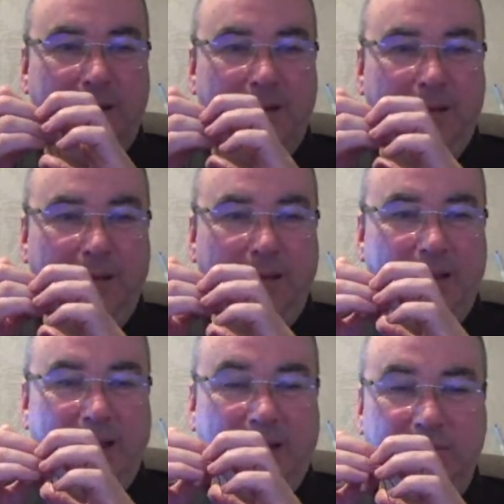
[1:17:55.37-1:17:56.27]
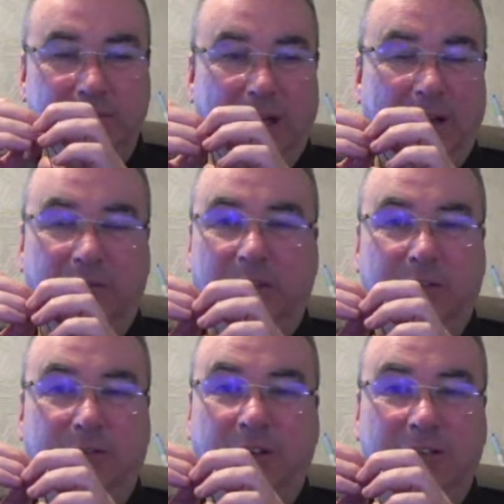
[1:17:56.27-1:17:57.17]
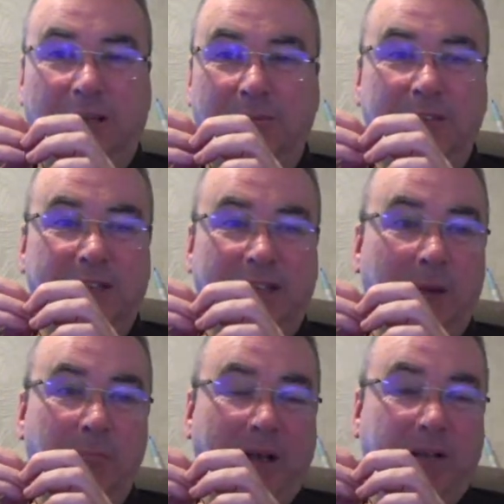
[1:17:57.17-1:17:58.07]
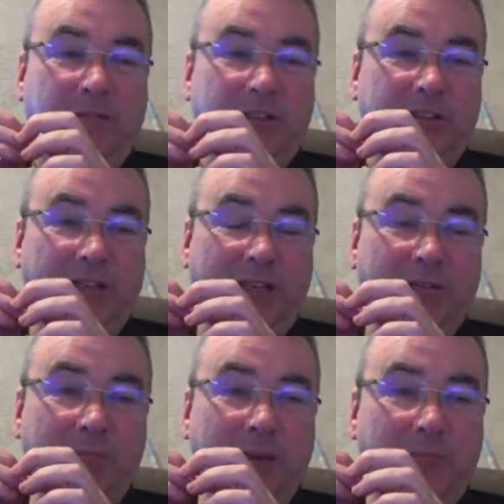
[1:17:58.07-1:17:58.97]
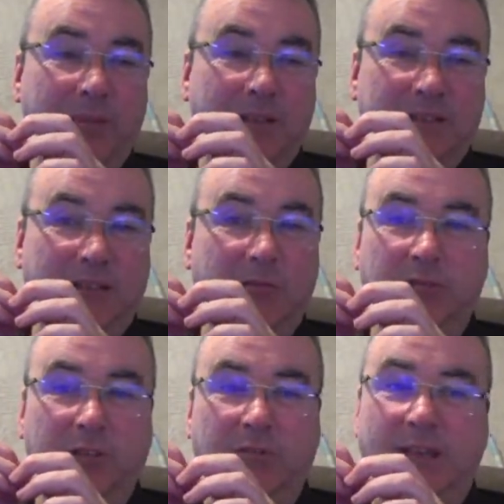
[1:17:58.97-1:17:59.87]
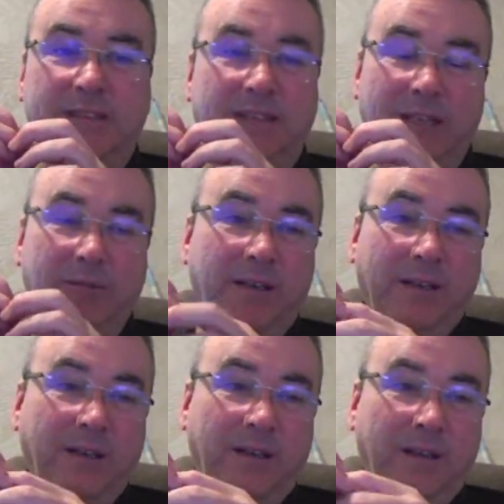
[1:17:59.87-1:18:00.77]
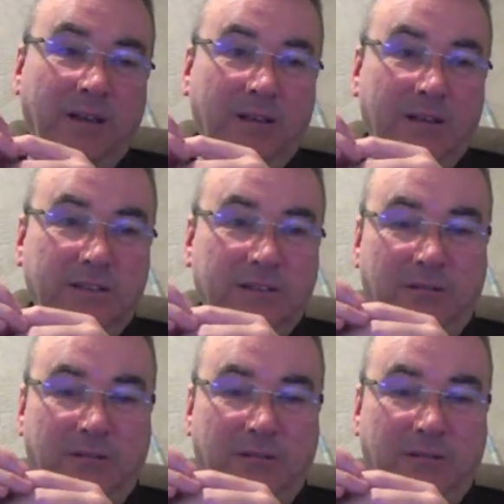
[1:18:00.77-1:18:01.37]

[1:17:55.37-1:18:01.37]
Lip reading: Yeah, I've, as far as I'm concerned, I'm back fishing anyway, mate, because I don't do nights anyway. So the